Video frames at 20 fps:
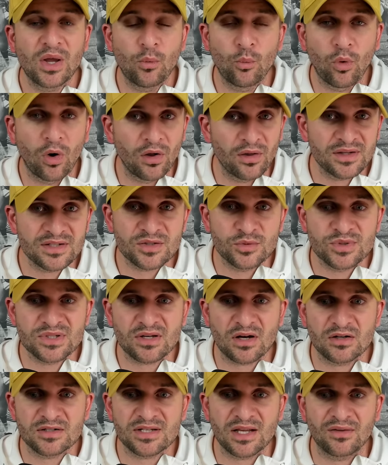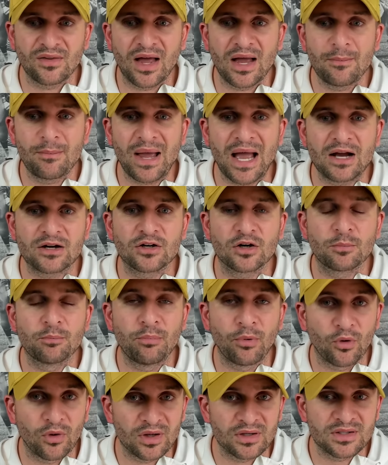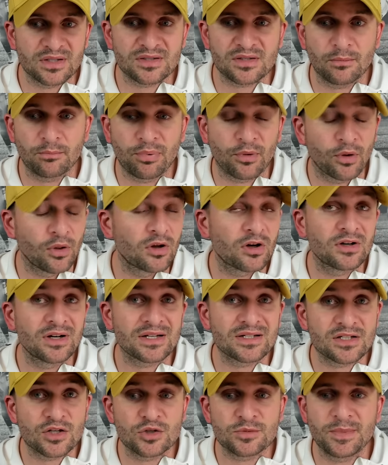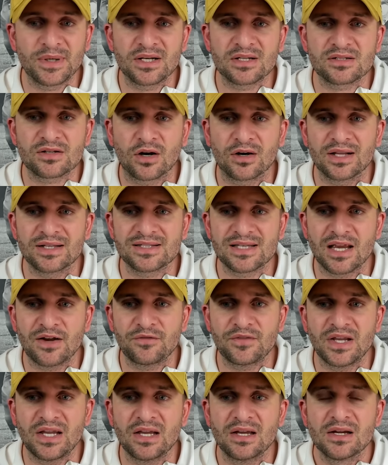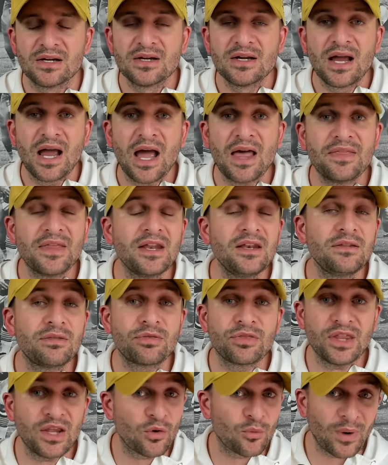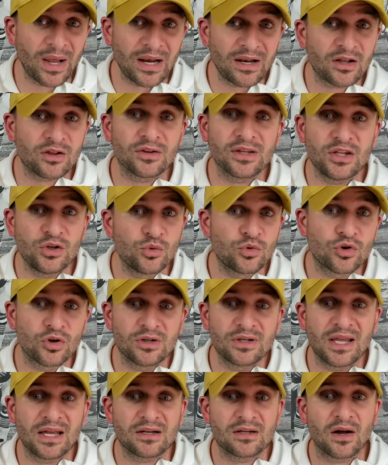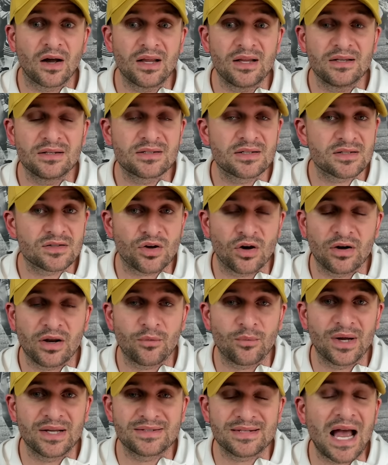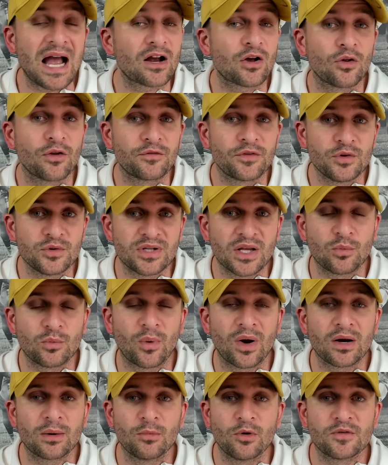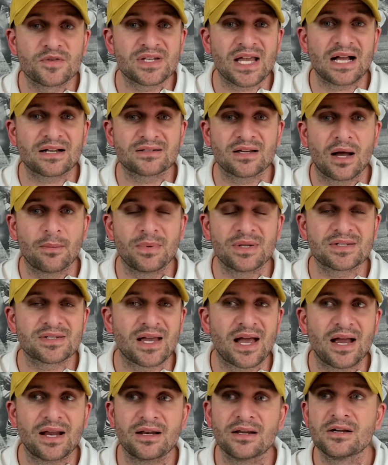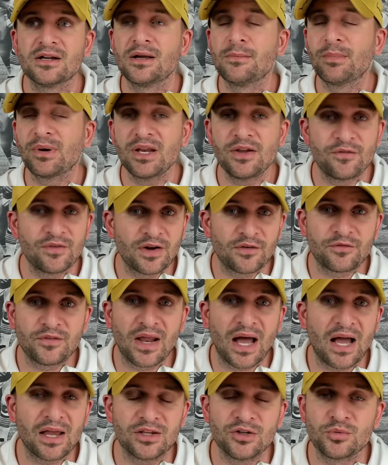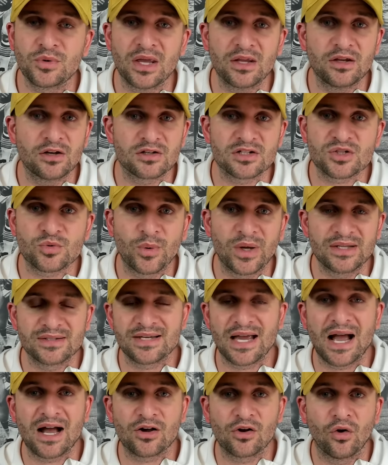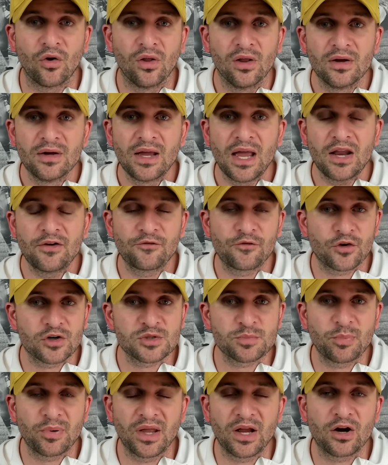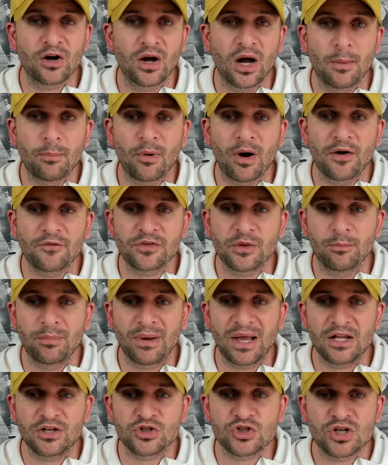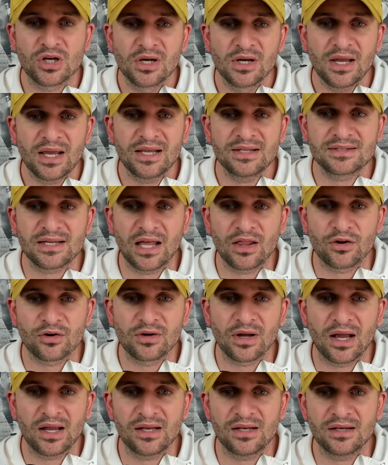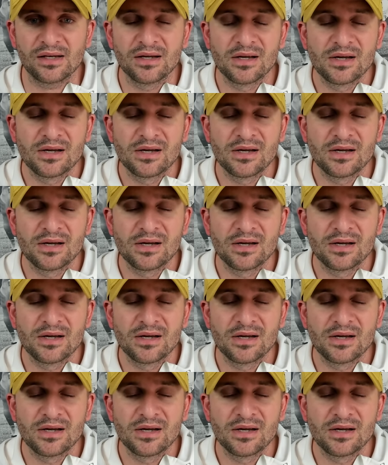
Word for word: Wallace, who starts at linebacker. Bullard, to start at safety. And then theoretically, you could get Guyton to start at right tackle if you did want to move Zach Tom inside. But even if not, you get your swing tackle and first player up off the bench in Tyler Guyton.